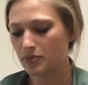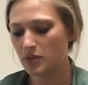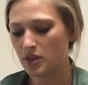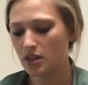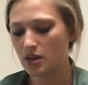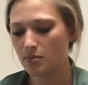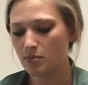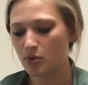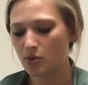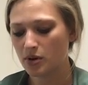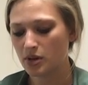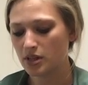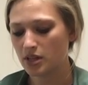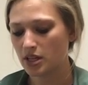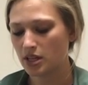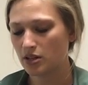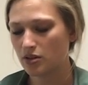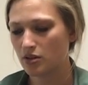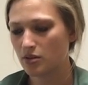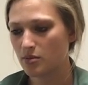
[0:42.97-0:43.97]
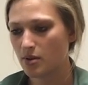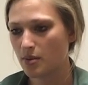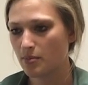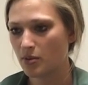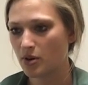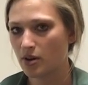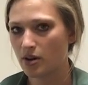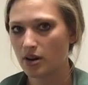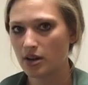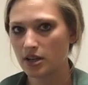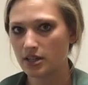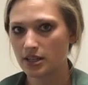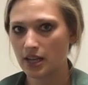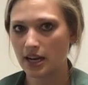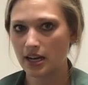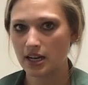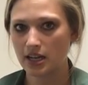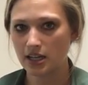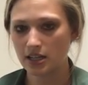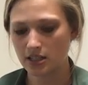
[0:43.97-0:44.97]
The important thing to remember is that
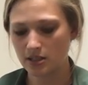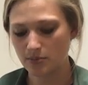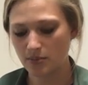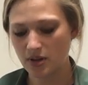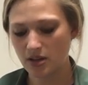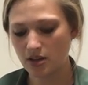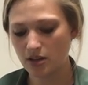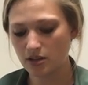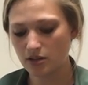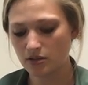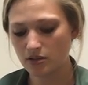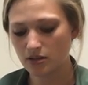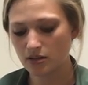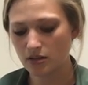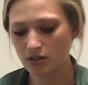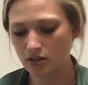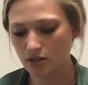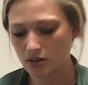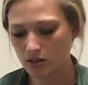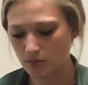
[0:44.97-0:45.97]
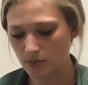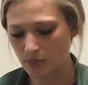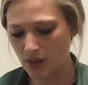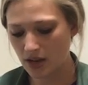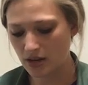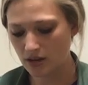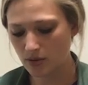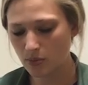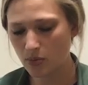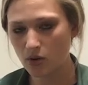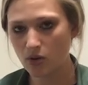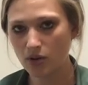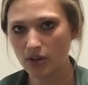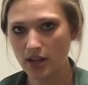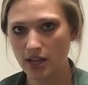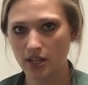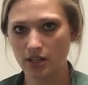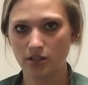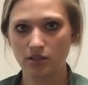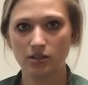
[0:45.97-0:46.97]
it needs to be bendable
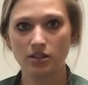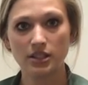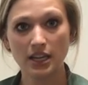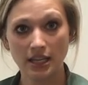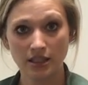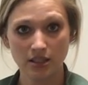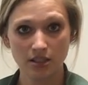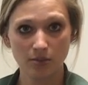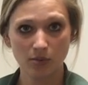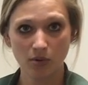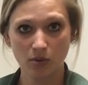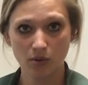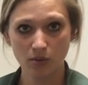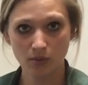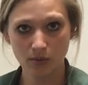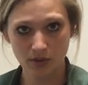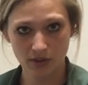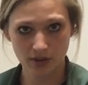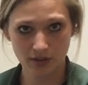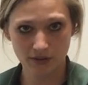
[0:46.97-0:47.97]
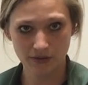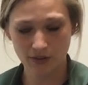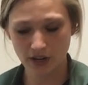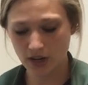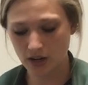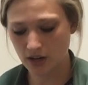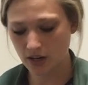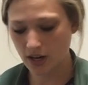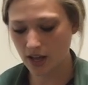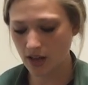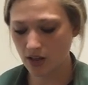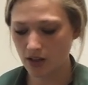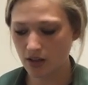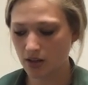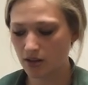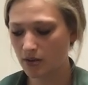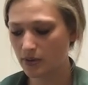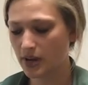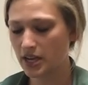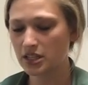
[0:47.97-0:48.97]
and dentable with your fingernail.
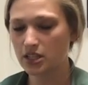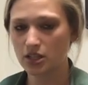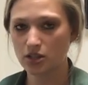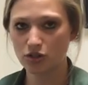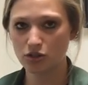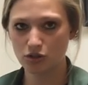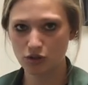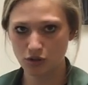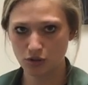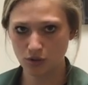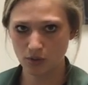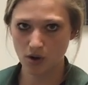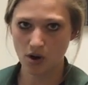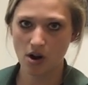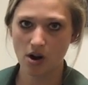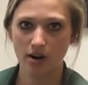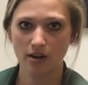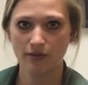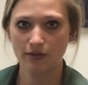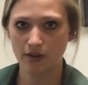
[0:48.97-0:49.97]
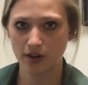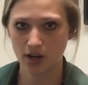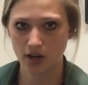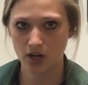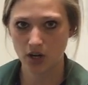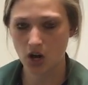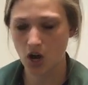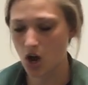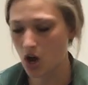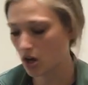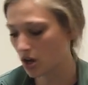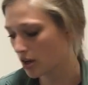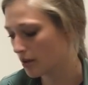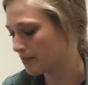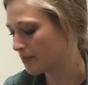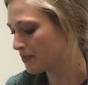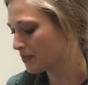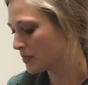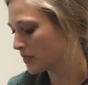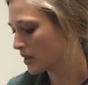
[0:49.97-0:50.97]
Otherwise, it's too hard for your
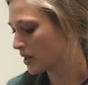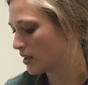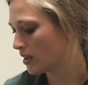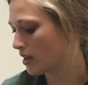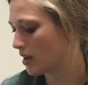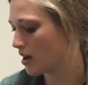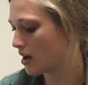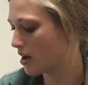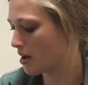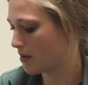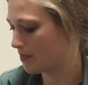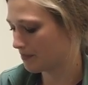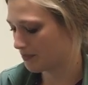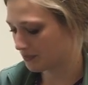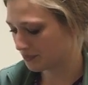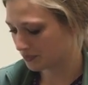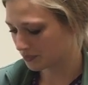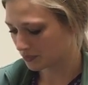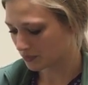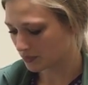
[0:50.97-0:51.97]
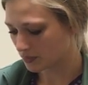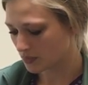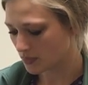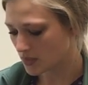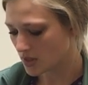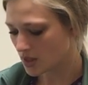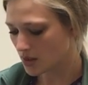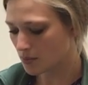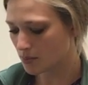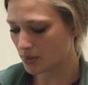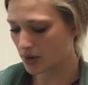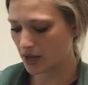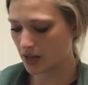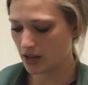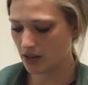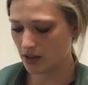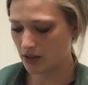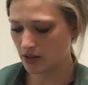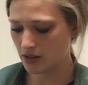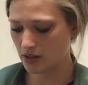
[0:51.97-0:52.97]
dog.
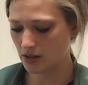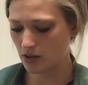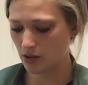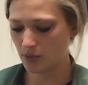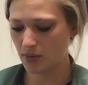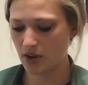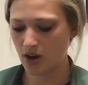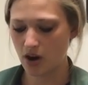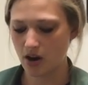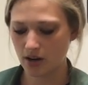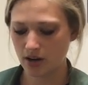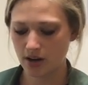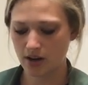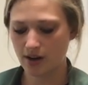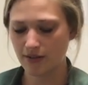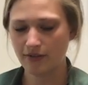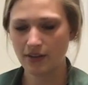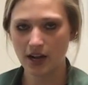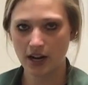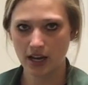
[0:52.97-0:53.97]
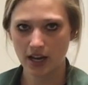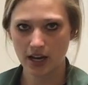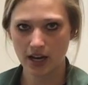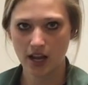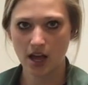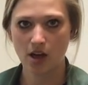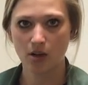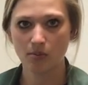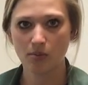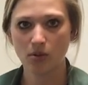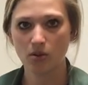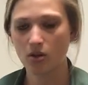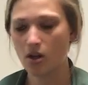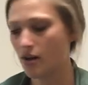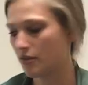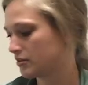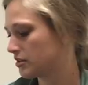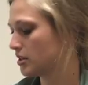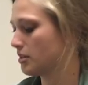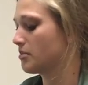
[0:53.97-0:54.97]
But it'll be hard enough that it can help pull
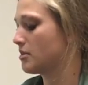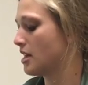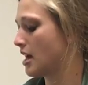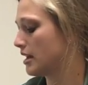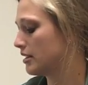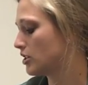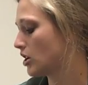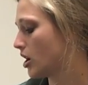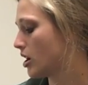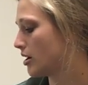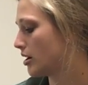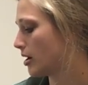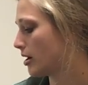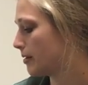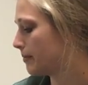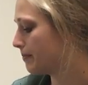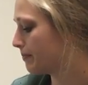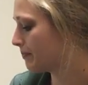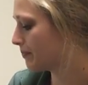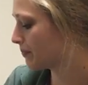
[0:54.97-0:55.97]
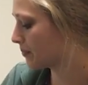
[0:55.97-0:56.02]
off some of that tartar.